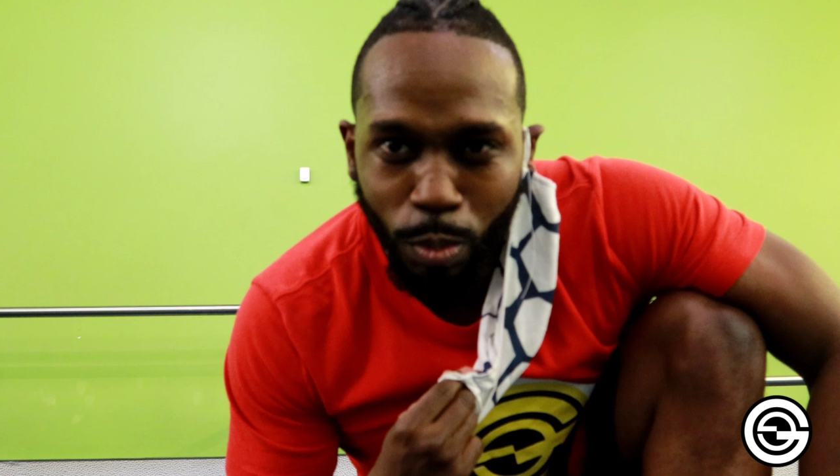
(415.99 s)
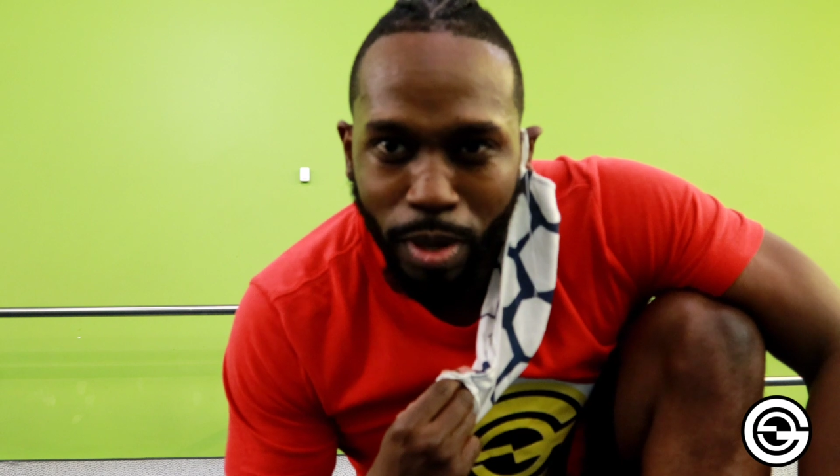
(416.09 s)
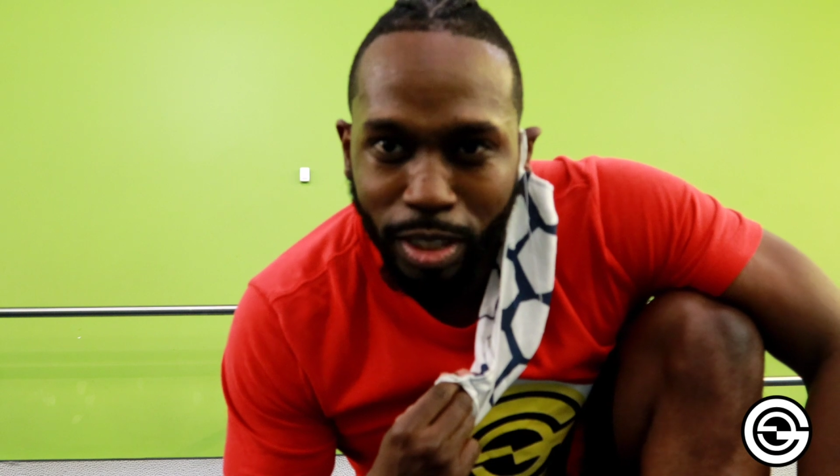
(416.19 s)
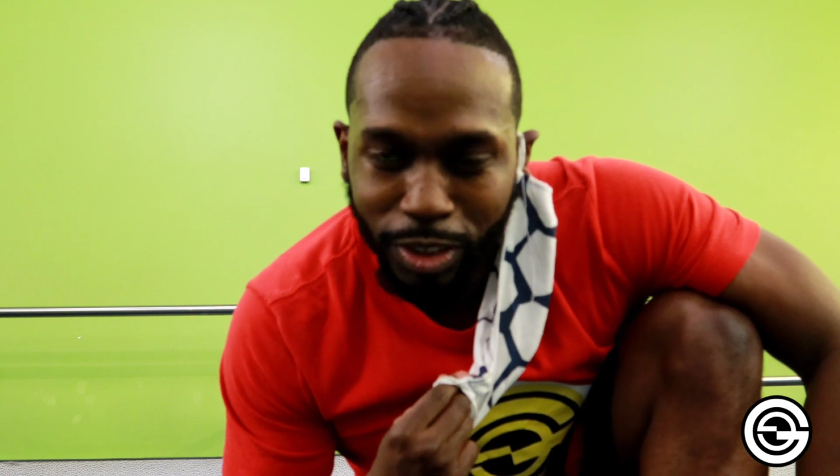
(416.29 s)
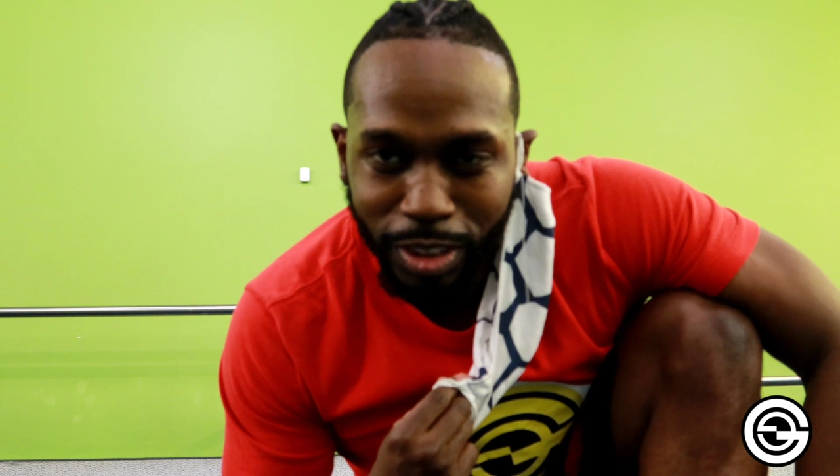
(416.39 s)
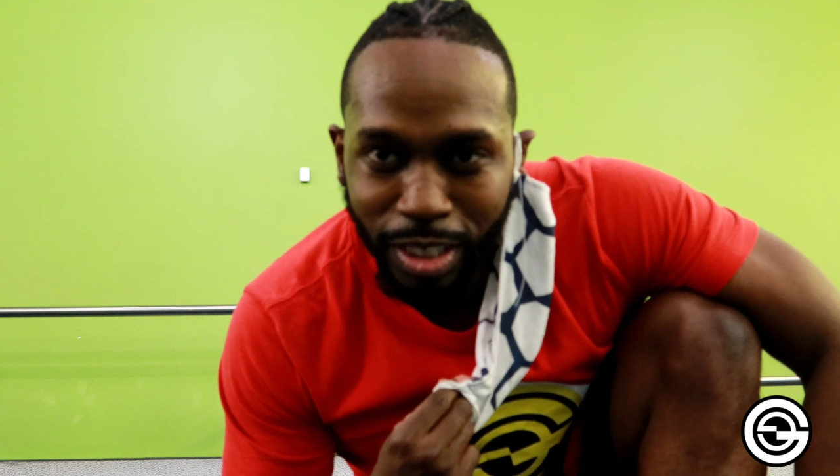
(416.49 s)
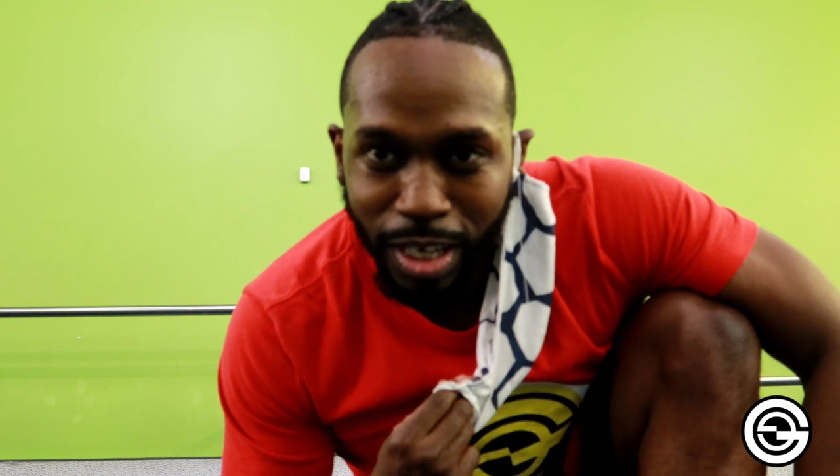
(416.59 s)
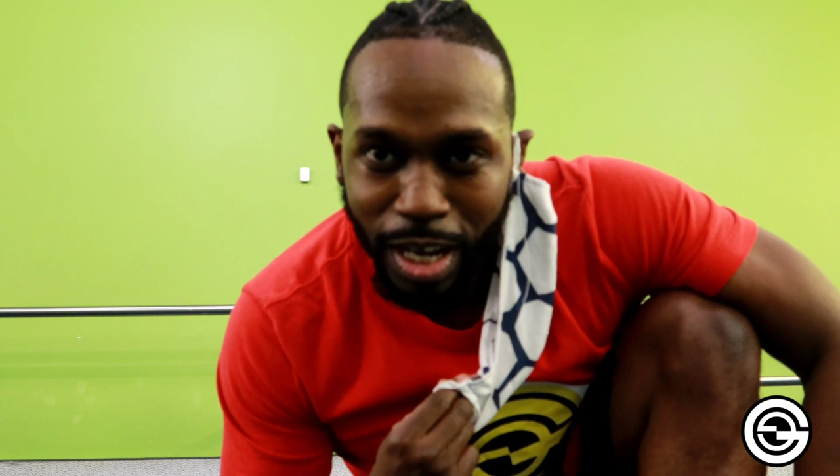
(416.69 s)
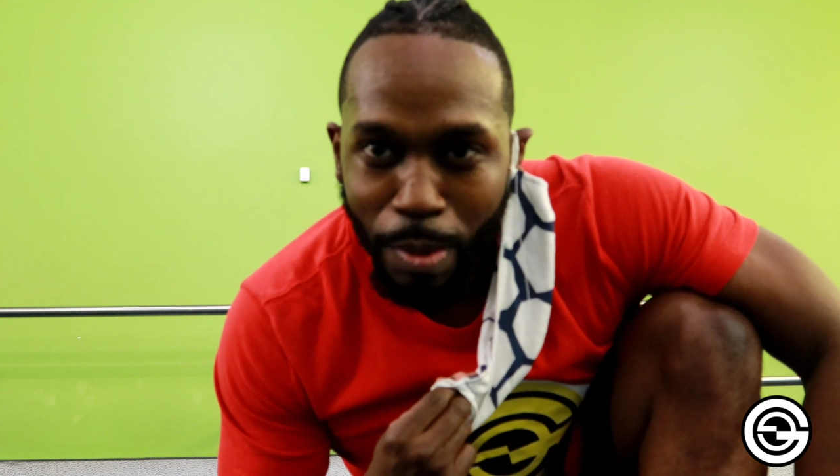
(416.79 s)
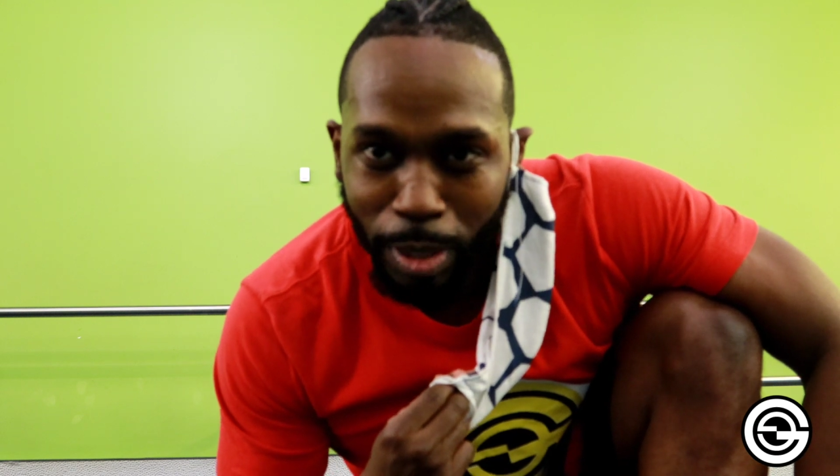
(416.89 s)
much,
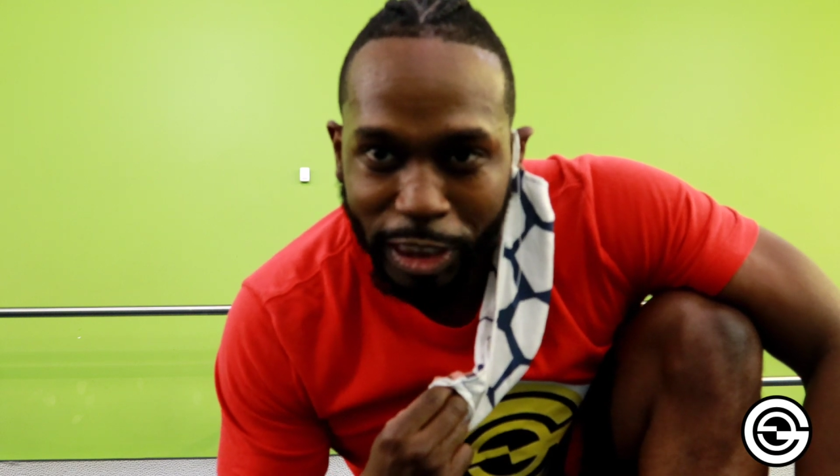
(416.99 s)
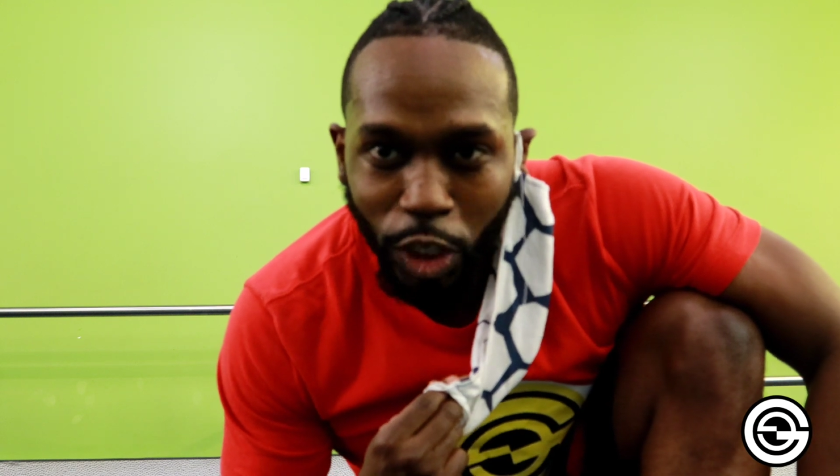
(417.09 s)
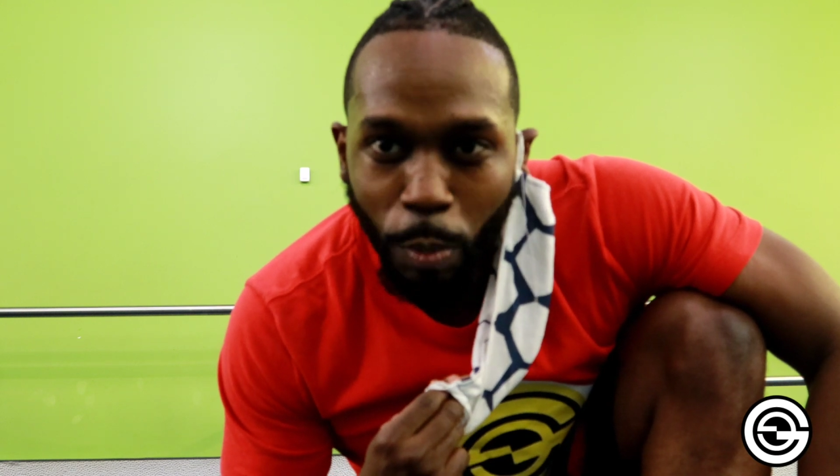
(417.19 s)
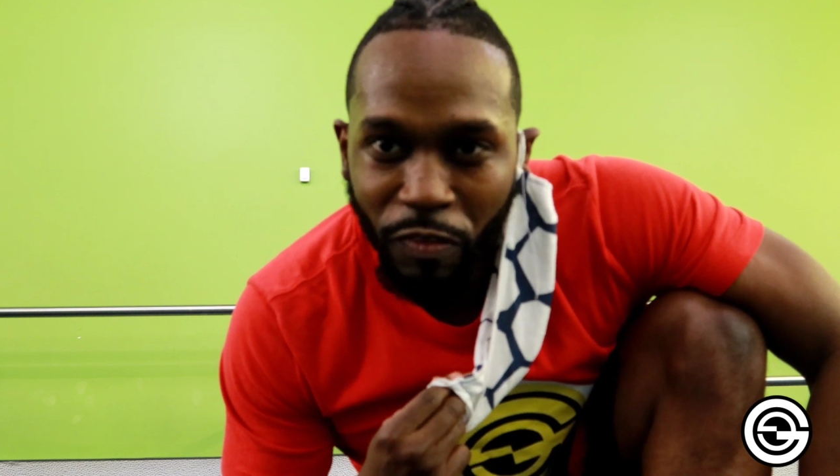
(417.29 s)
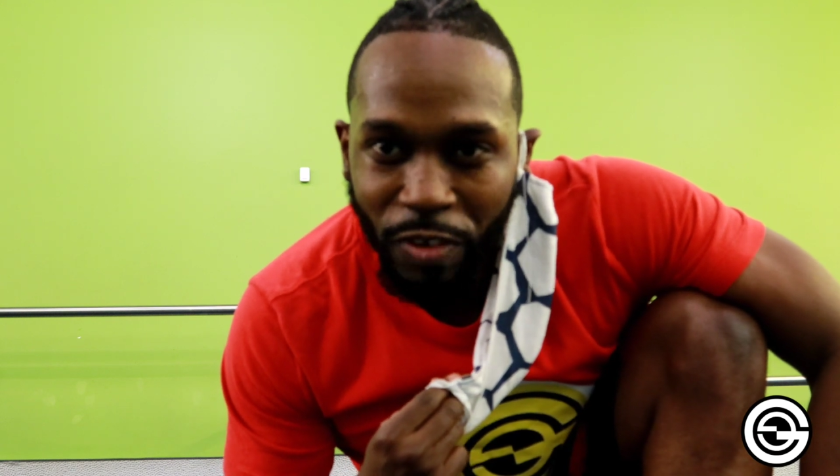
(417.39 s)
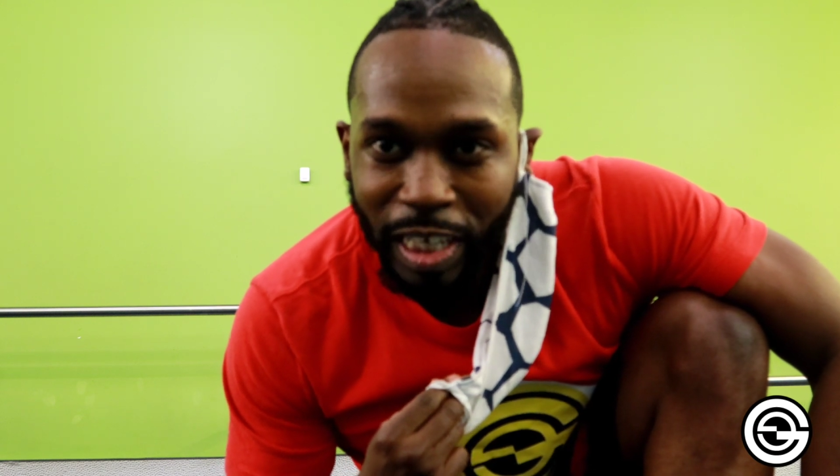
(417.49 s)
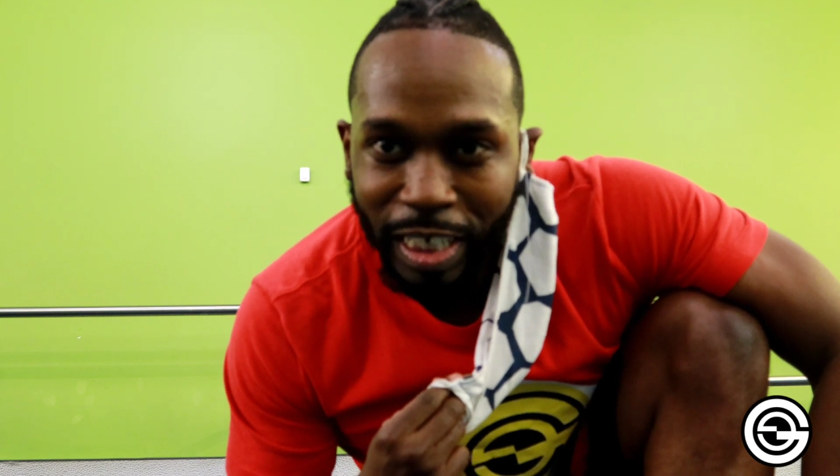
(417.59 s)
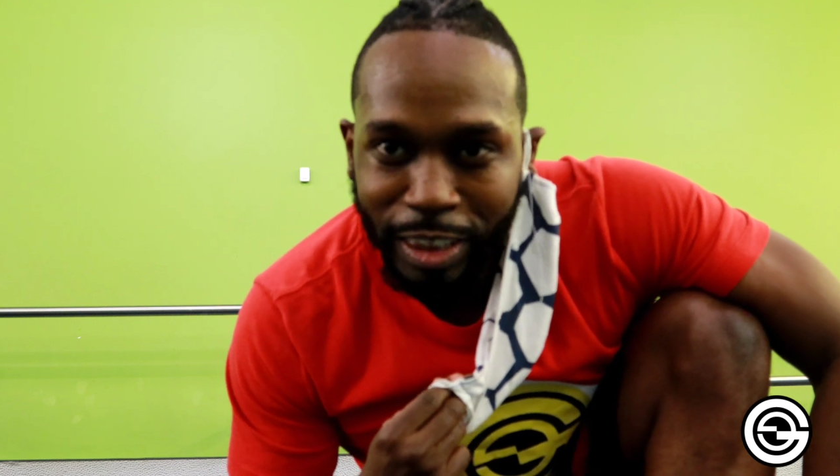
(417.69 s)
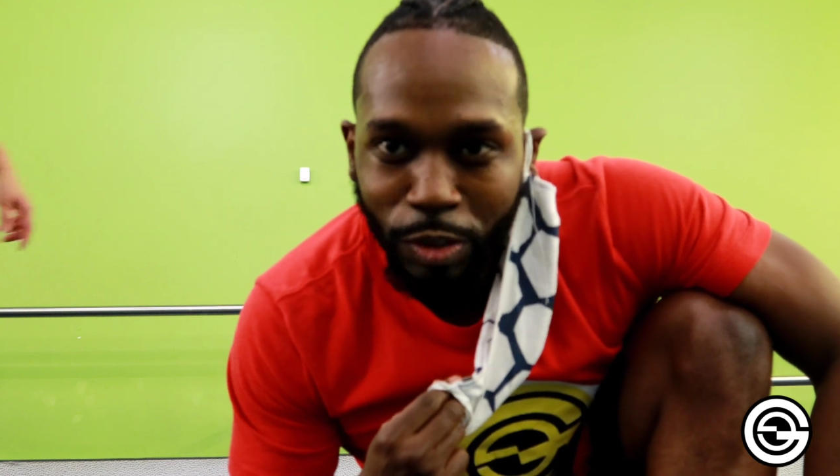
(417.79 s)
but she gonna be feeling it.